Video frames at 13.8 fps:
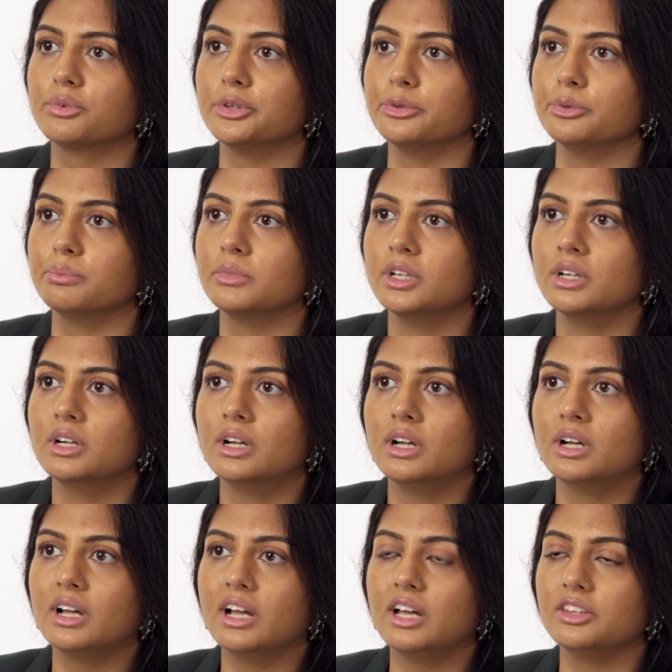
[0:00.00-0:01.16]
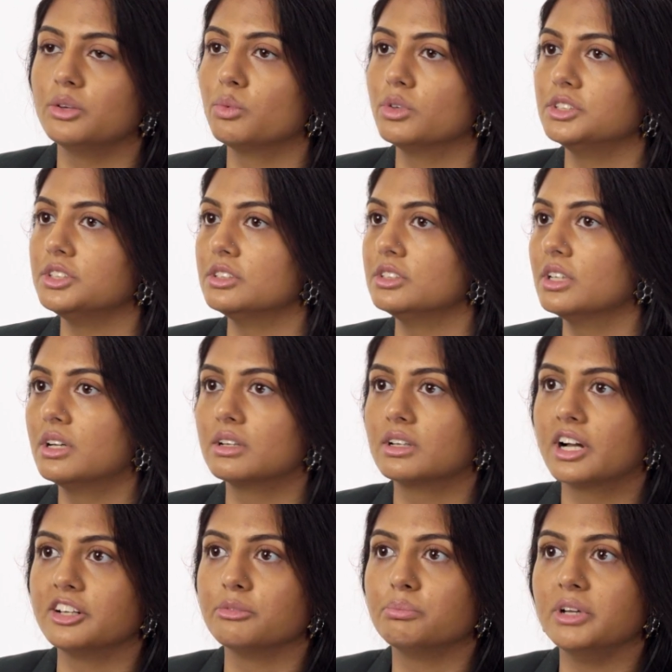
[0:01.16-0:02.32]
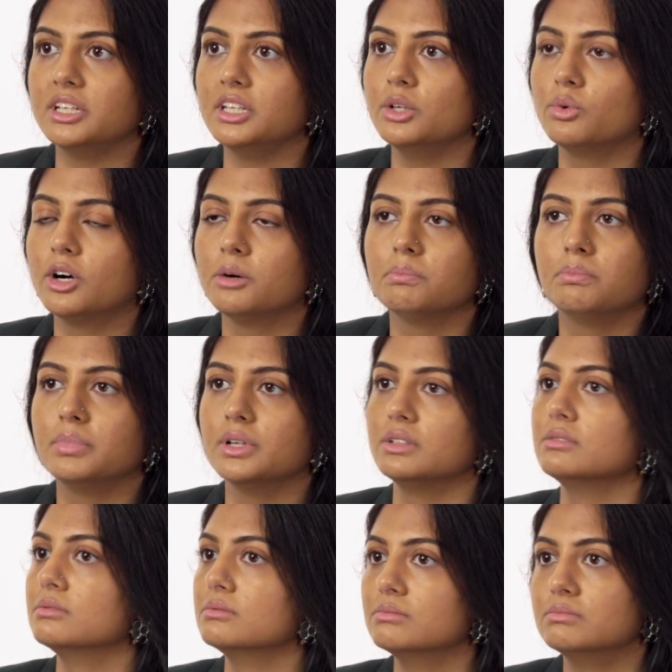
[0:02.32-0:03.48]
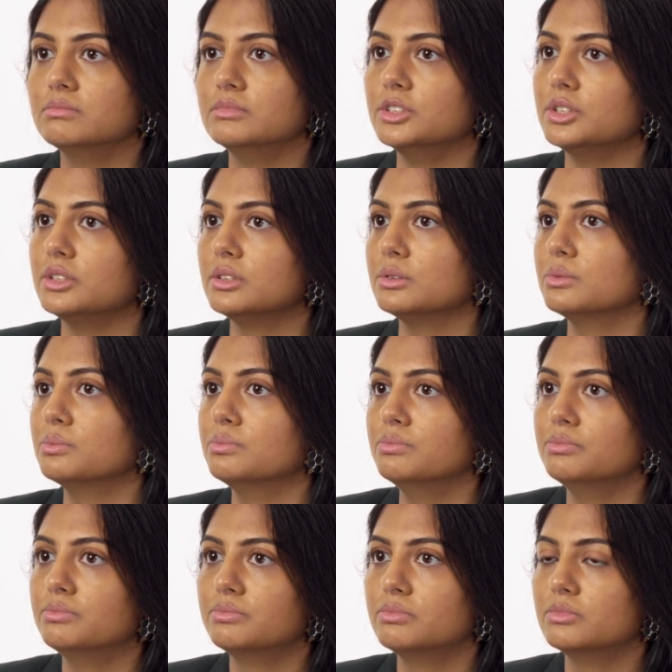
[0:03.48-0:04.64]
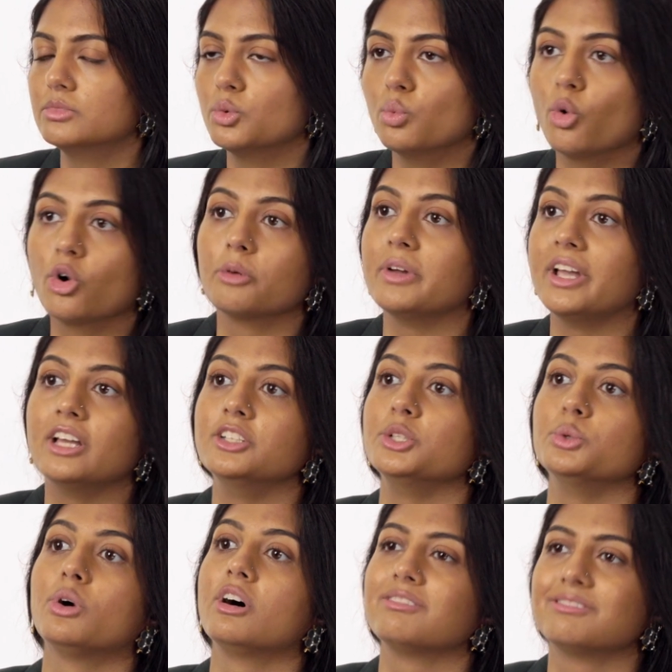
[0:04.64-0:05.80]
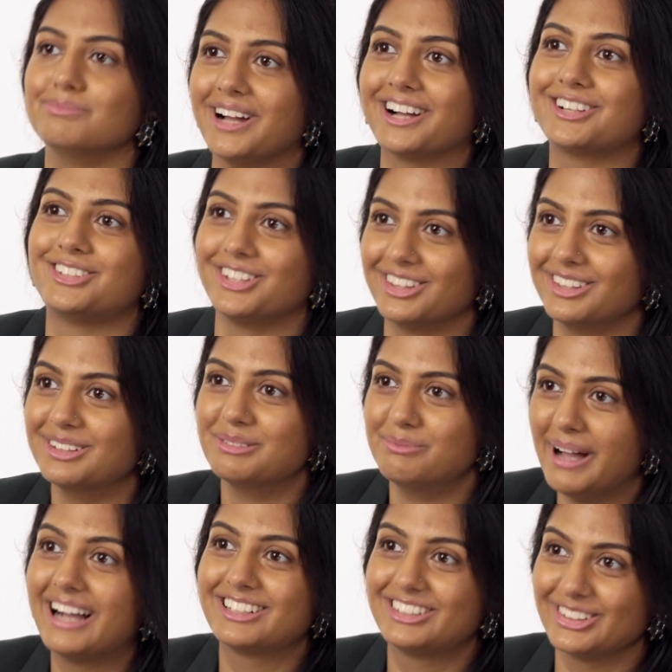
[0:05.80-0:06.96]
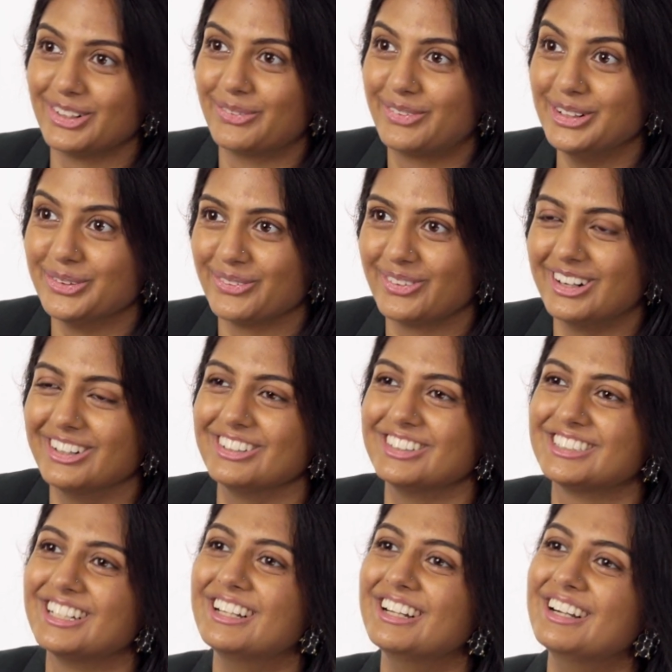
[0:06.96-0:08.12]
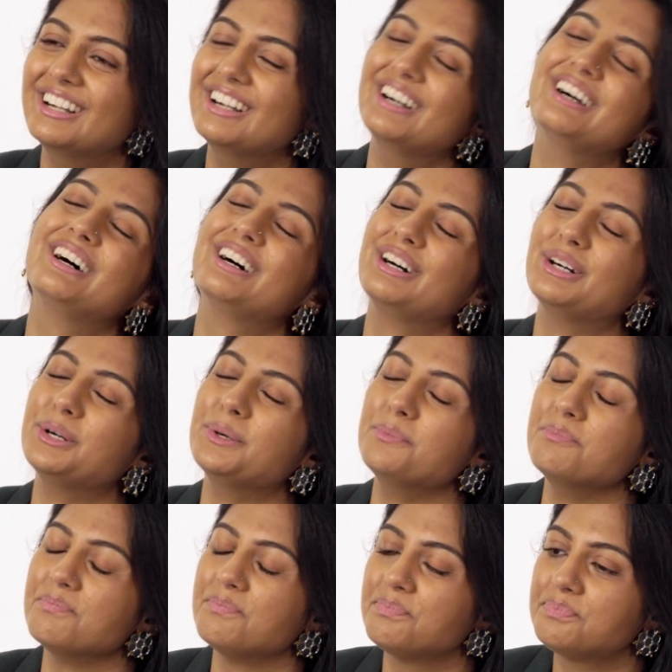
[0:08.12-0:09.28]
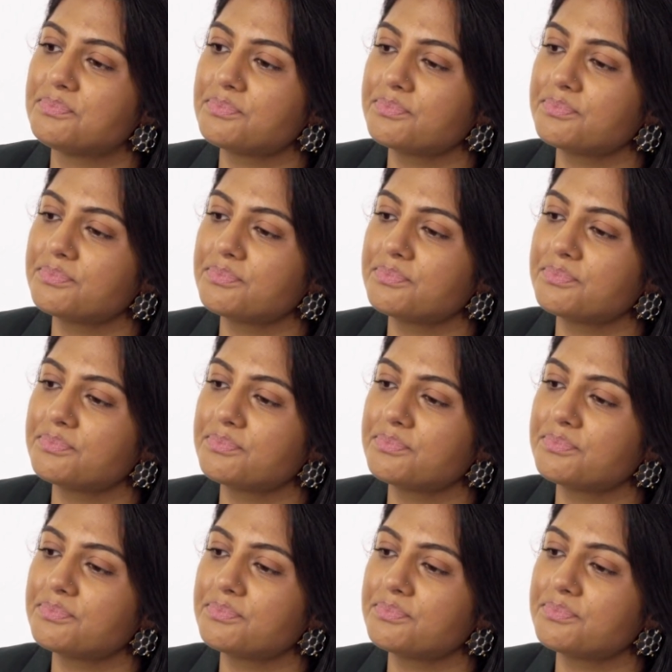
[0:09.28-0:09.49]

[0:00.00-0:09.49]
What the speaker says: room, and then once you're done, kind of pick you up and, warm hand you off back to the real world. And